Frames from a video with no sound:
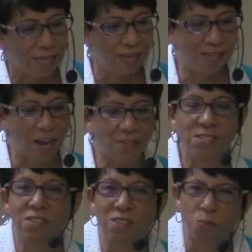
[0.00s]
It is our
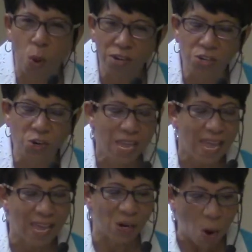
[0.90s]
sense of wonder
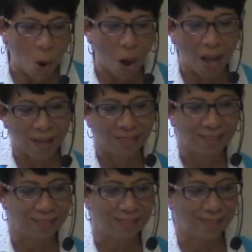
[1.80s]
and awe
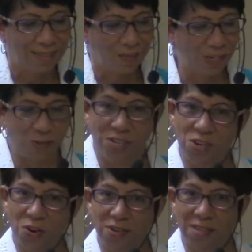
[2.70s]
which
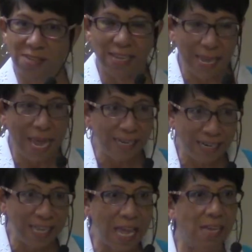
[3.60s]
returns us again
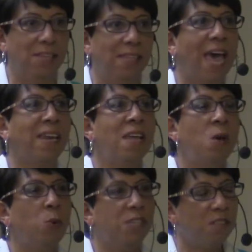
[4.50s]
and again to that
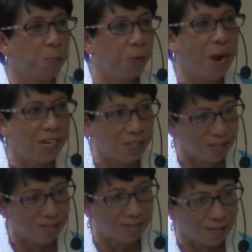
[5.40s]
which is
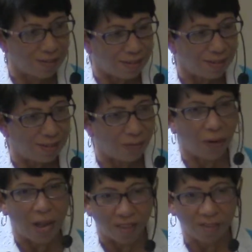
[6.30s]
precious
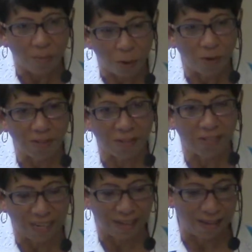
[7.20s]
for us
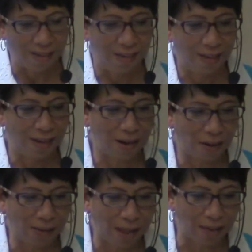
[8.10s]
personally in
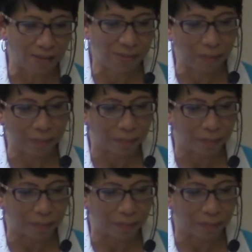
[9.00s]
our lives.